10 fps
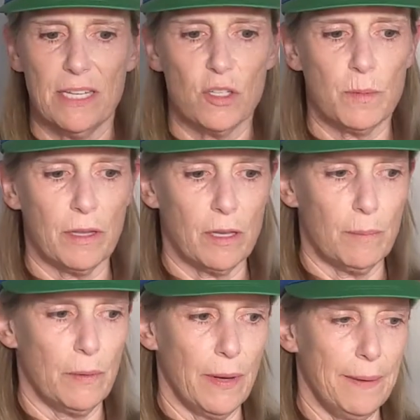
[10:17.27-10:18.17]
See, I just put a little
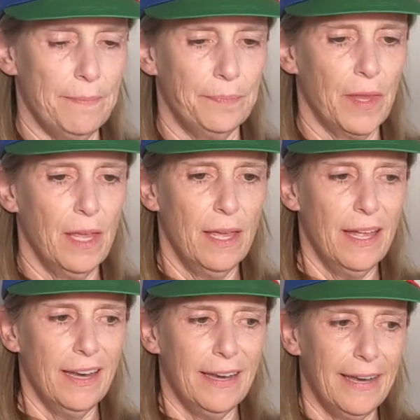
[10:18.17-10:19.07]
bit of red.
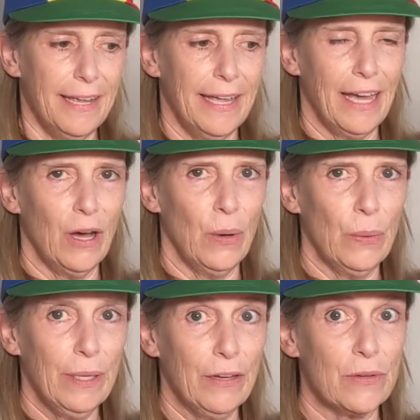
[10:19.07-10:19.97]

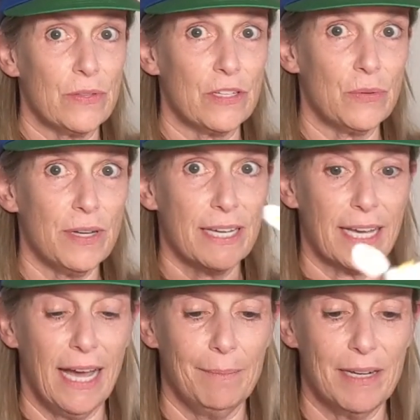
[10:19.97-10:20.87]
Now, here's the trick.
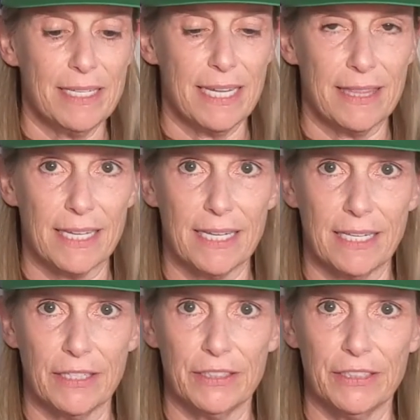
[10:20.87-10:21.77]
I'm going to take the
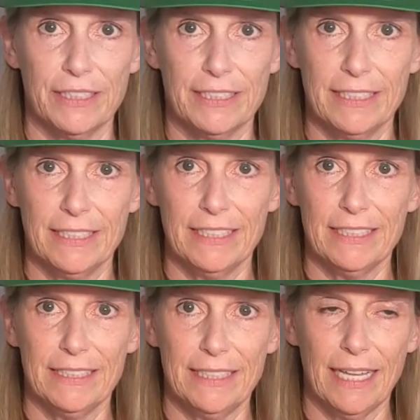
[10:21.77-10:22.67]
color
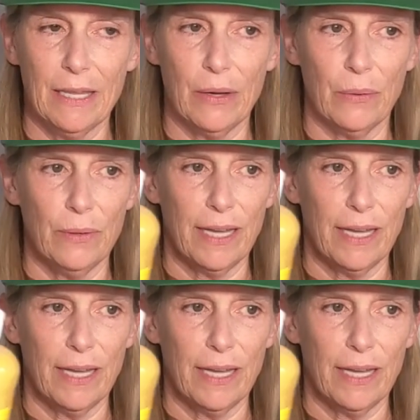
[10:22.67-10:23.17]
yellow,